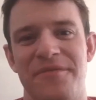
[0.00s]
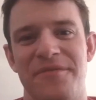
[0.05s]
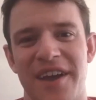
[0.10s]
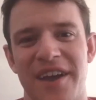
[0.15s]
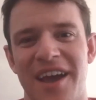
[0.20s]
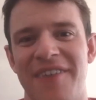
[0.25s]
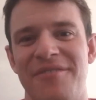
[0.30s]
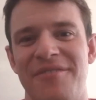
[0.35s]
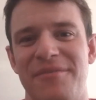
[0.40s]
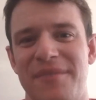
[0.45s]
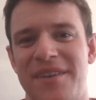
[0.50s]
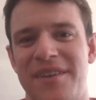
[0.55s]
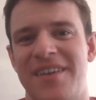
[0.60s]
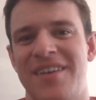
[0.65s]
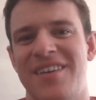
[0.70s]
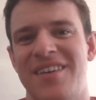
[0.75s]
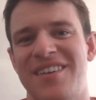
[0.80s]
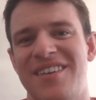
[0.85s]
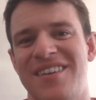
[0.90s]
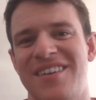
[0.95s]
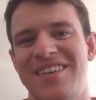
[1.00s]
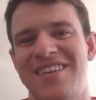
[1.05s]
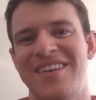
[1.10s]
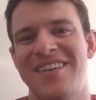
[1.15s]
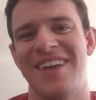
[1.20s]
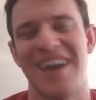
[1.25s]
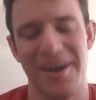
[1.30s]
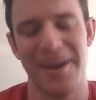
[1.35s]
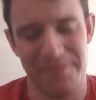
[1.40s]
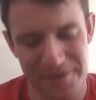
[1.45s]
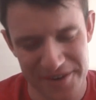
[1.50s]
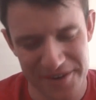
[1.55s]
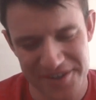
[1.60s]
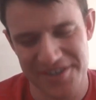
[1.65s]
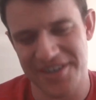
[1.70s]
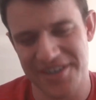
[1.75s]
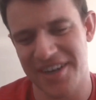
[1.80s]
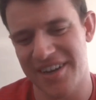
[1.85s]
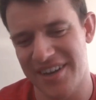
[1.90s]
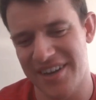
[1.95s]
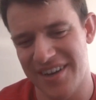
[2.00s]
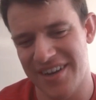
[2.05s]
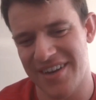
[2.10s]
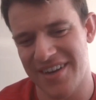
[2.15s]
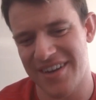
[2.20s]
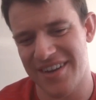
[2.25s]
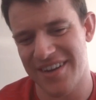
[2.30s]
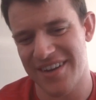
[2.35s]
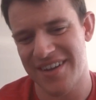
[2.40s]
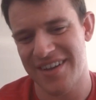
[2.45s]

you for having me. I appreciate Grown it.